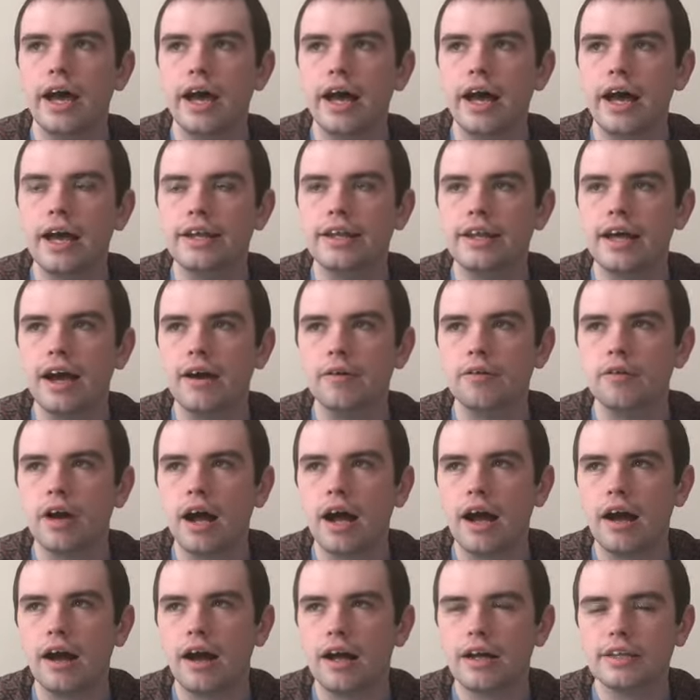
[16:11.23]
And I
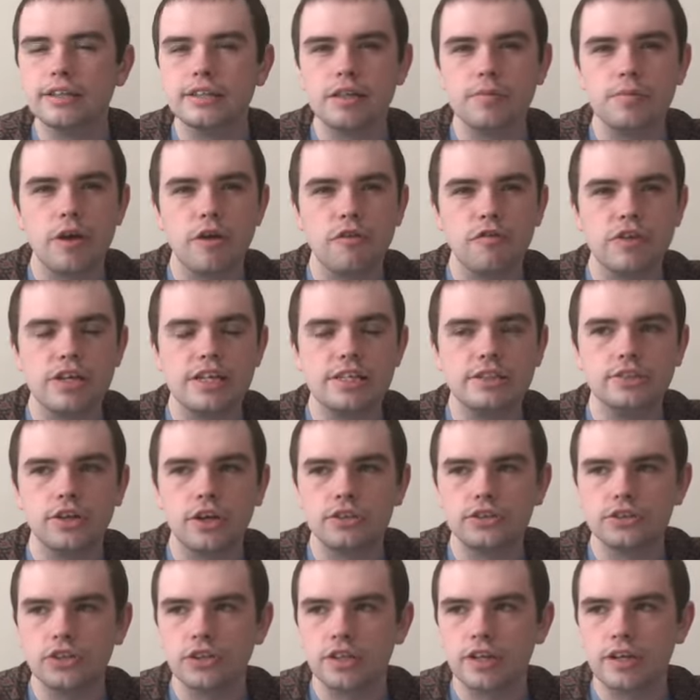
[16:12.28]
did a bit of
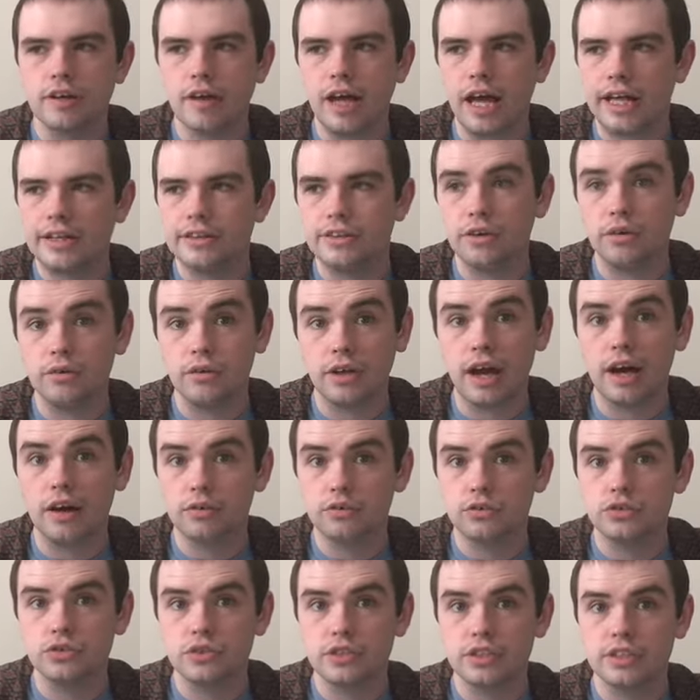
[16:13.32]
research on it. I don't know how
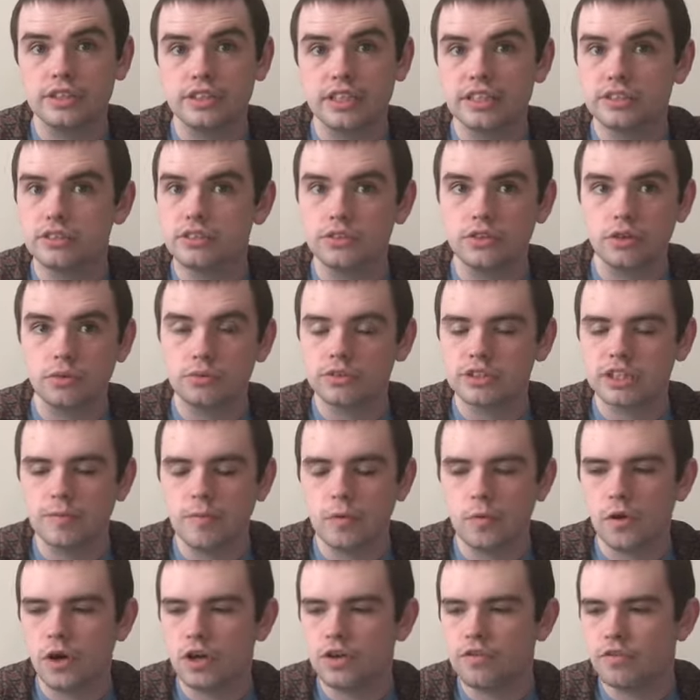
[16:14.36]
true this is, so don't take my
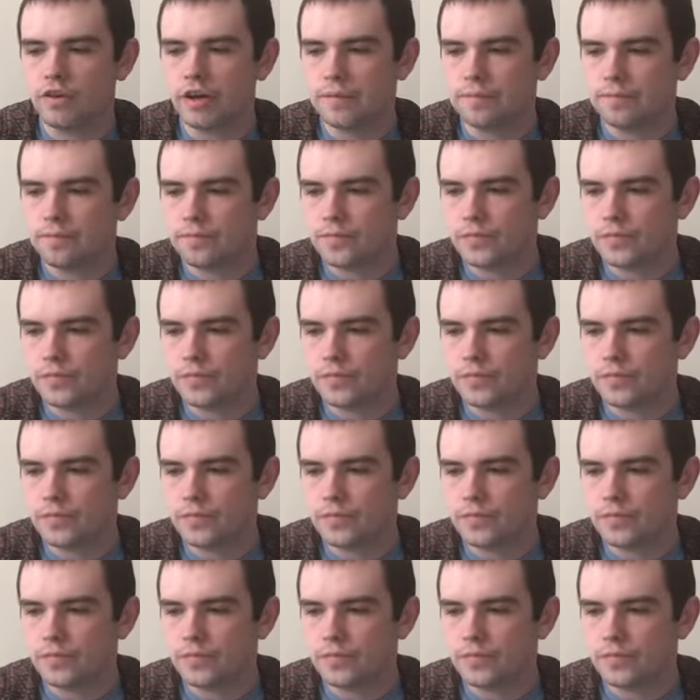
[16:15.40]
word for it.